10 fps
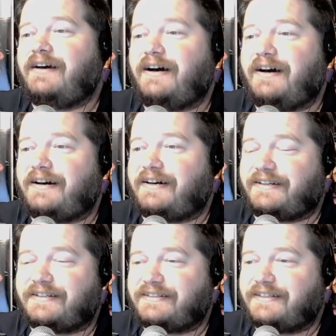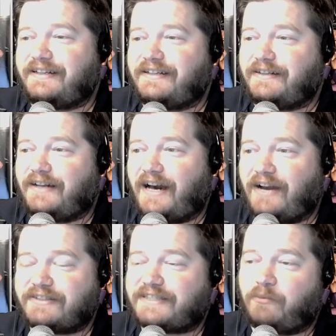I
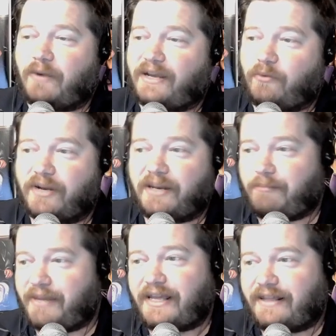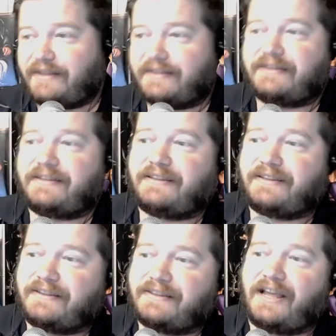don't see why he wouldn't be.
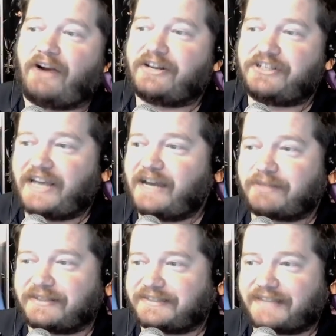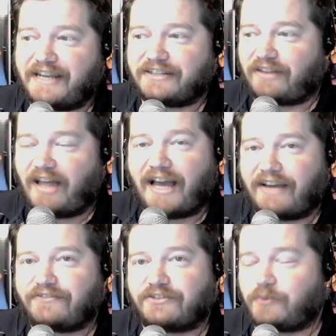They already jammed on stage
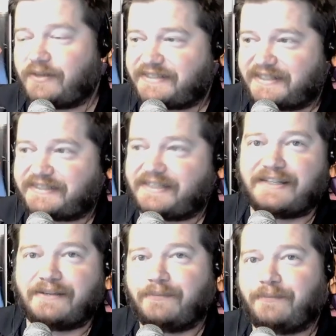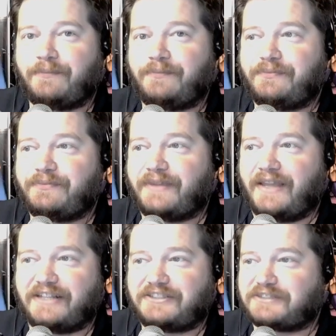live in 2016.
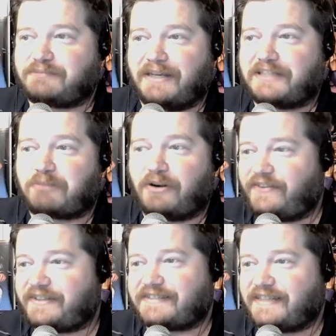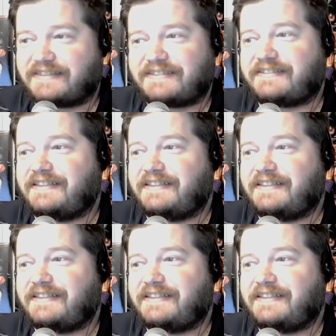It just makes perfect sense.